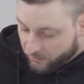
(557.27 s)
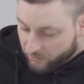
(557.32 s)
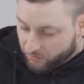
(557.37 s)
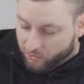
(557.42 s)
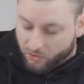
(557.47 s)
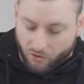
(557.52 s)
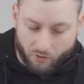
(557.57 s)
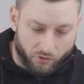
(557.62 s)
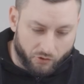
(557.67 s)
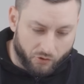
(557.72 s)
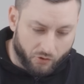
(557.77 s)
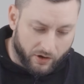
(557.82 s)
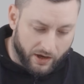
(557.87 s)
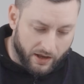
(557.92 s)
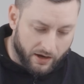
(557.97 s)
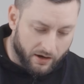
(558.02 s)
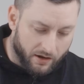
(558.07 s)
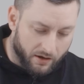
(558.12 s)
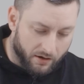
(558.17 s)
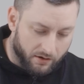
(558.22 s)
So you
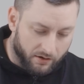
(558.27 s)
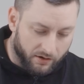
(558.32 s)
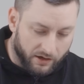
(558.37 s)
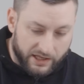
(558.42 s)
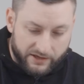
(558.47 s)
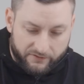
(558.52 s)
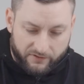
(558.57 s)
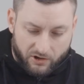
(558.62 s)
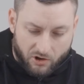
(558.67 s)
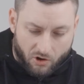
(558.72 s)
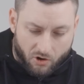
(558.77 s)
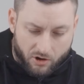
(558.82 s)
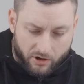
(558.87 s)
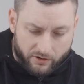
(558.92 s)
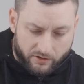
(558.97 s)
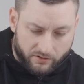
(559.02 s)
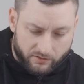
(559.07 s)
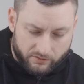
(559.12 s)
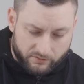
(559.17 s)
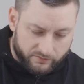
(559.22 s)
can leave it
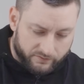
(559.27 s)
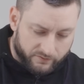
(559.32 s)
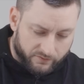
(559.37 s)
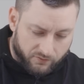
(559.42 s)
on